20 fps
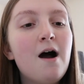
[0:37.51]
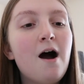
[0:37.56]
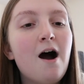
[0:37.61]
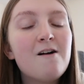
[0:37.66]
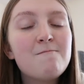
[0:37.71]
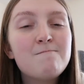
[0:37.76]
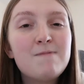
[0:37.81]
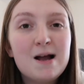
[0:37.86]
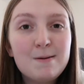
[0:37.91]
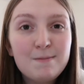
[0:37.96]

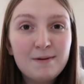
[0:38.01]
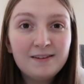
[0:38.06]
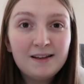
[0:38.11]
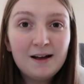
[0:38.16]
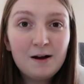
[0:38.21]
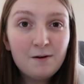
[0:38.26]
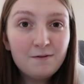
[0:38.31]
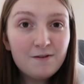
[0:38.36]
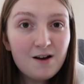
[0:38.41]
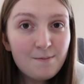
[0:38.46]
I've made
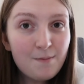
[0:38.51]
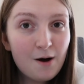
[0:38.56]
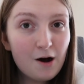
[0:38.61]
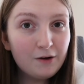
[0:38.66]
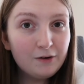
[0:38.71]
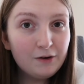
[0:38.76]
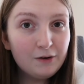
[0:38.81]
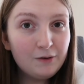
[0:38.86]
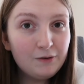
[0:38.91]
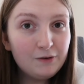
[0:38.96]
myself a
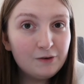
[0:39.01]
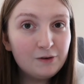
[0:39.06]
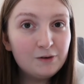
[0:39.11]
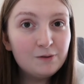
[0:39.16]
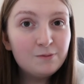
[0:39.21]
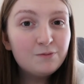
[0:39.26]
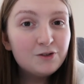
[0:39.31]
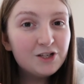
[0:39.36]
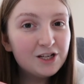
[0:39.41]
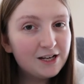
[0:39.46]
pot
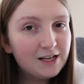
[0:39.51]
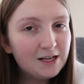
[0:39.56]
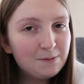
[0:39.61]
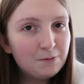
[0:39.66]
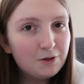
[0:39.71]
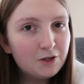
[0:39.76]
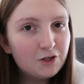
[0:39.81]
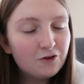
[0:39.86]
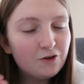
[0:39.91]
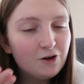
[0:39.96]
noodle, chicken and
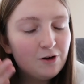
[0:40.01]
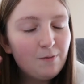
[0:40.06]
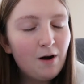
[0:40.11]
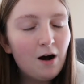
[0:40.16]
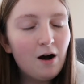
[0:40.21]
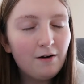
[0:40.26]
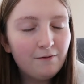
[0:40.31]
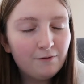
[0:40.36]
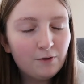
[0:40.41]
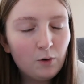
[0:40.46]
mushroom
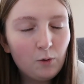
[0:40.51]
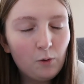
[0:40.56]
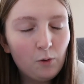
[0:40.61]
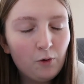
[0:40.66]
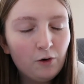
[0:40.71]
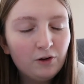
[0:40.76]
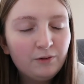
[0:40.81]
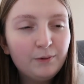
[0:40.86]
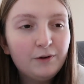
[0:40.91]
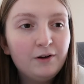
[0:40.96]
of
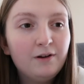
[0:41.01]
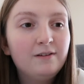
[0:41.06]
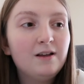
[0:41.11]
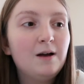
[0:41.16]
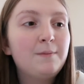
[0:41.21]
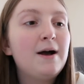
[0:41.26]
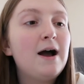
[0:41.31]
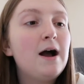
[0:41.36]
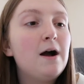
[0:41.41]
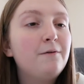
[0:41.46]
course, because
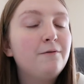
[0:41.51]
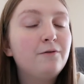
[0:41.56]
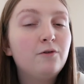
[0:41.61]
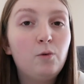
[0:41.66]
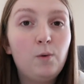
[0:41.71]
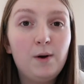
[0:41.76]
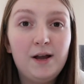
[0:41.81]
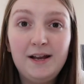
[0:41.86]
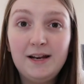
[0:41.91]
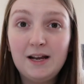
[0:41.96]
I'm a health
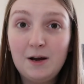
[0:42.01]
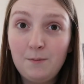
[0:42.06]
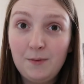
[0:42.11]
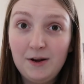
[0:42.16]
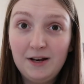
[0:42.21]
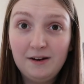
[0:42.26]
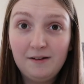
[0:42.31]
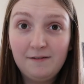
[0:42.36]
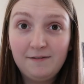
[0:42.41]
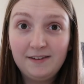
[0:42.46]
queen and
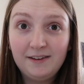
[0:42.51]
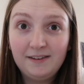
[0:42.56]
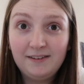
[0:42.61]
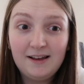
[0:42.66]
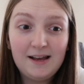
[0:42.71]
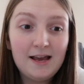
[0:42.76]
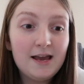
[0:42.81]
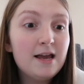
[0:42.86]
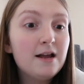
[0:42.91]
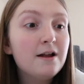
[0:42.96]
we love to
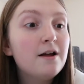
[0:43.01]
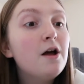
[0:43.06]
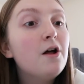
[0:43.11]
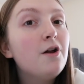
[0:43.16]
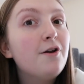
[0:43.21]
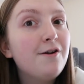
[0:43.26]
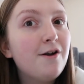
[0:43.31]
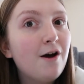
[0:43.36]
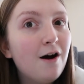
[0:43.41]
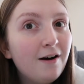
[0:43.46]
see it,
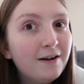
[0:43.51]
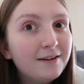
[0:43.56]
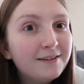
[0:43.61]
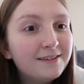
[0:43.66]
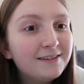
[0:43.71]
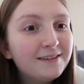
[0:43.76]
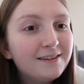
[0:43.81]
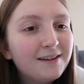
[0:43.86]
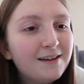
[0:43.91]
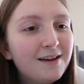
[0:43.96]

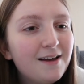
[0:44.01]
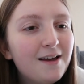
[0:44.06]
not.